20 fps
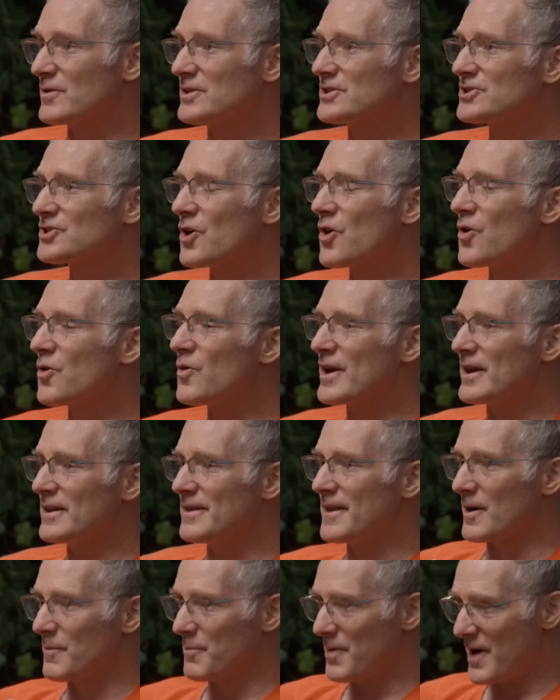I was so
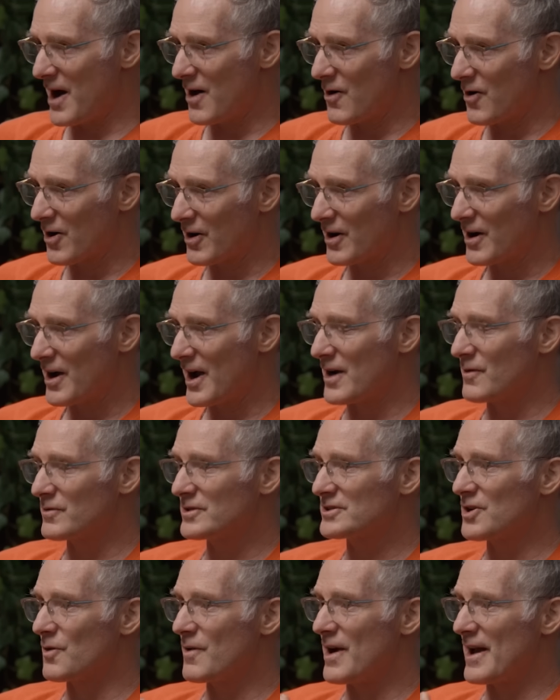in their power. I
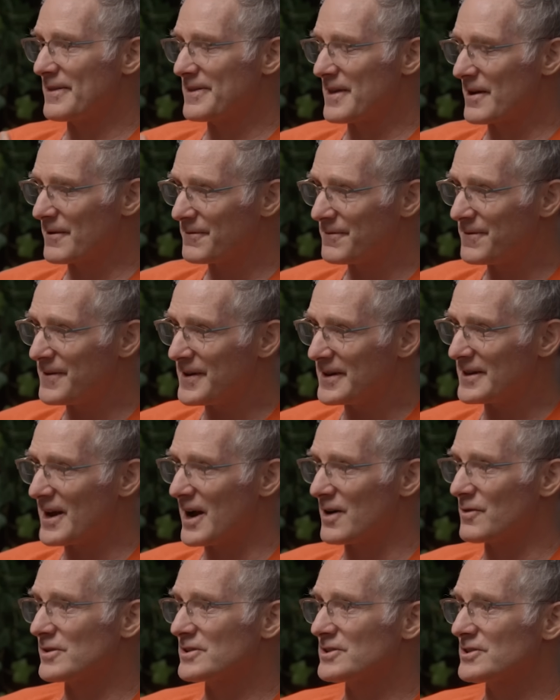was so at their feet.
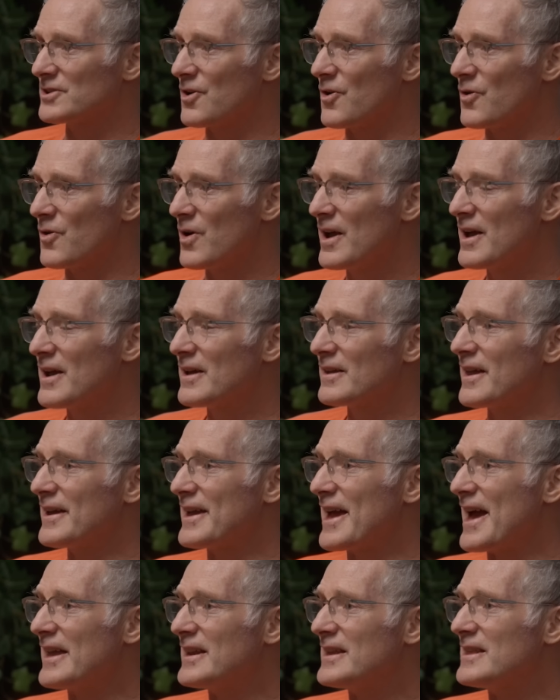I was so
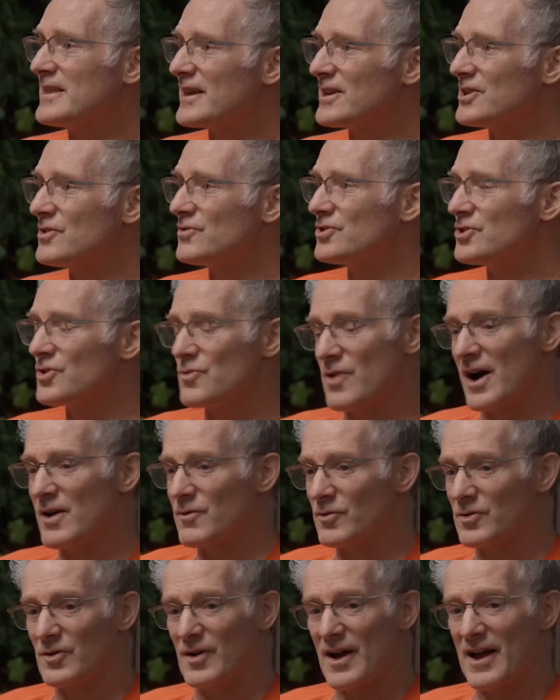anything you do,
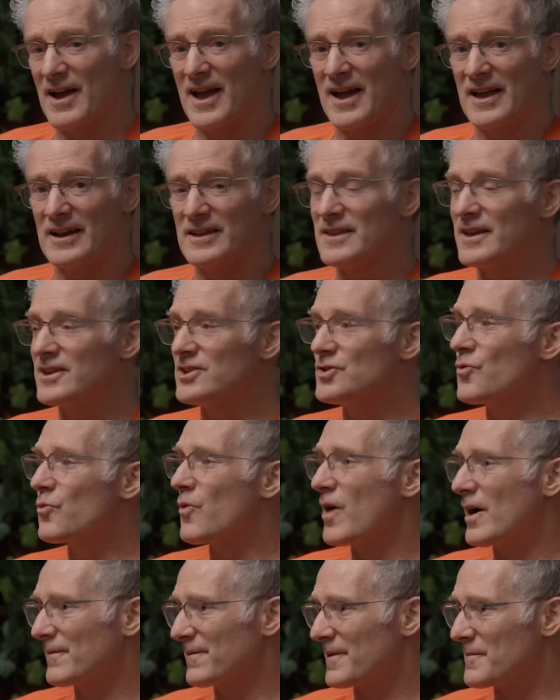anything you
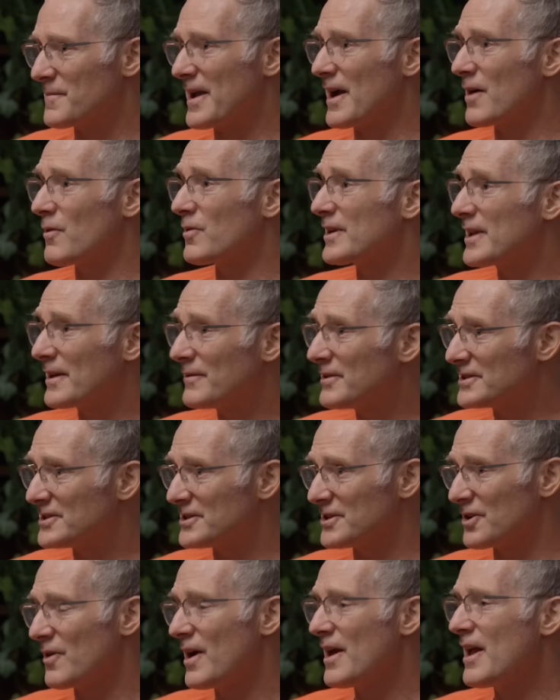want from me, I will give it
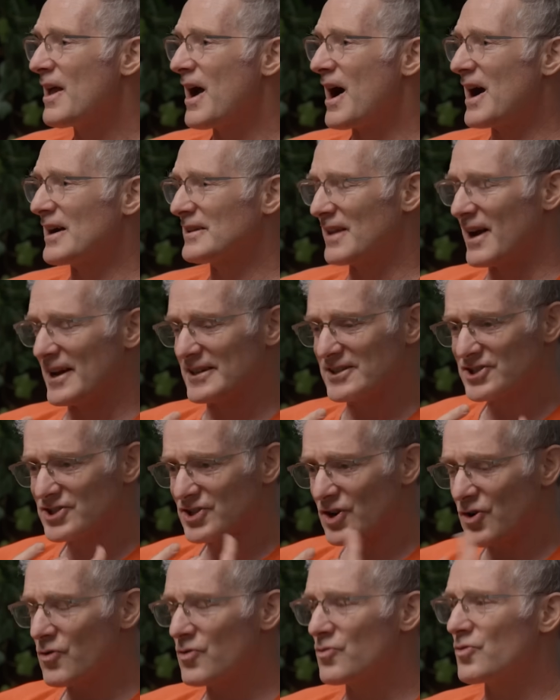to you. I lied
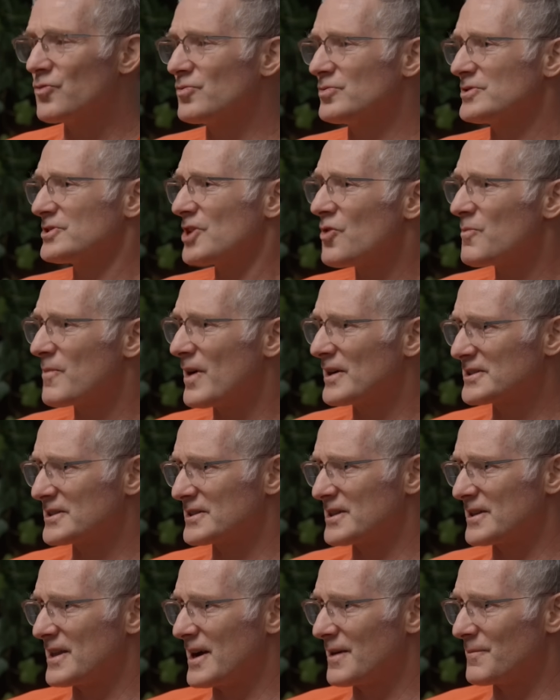so
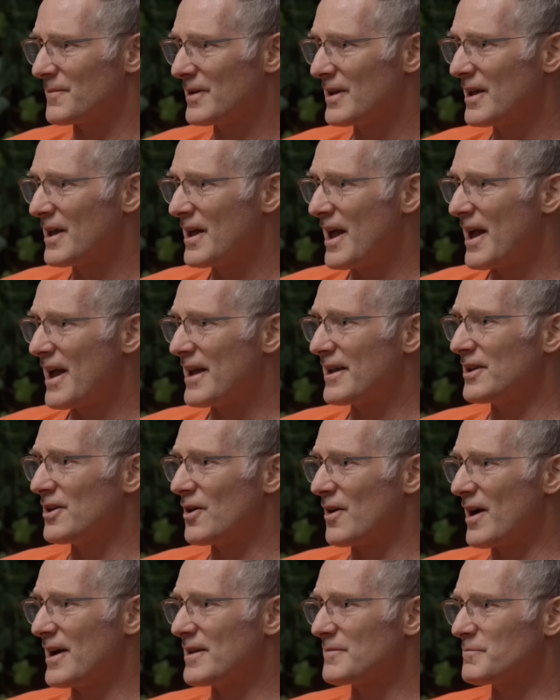much to them.
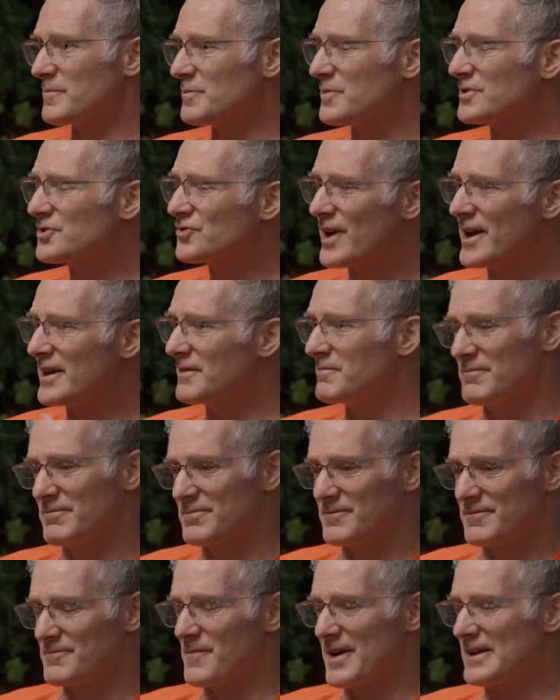I betrayed
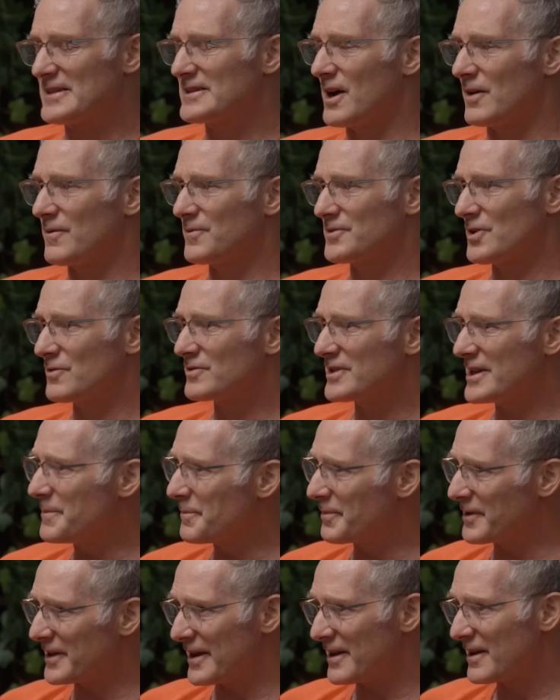myself so
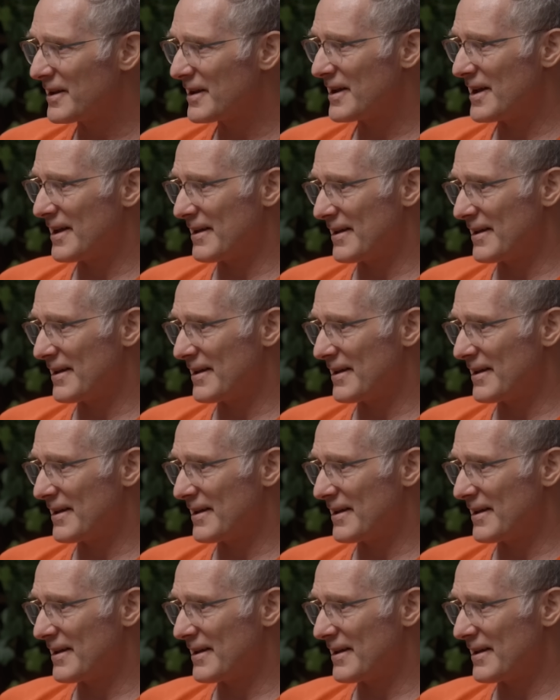deeply.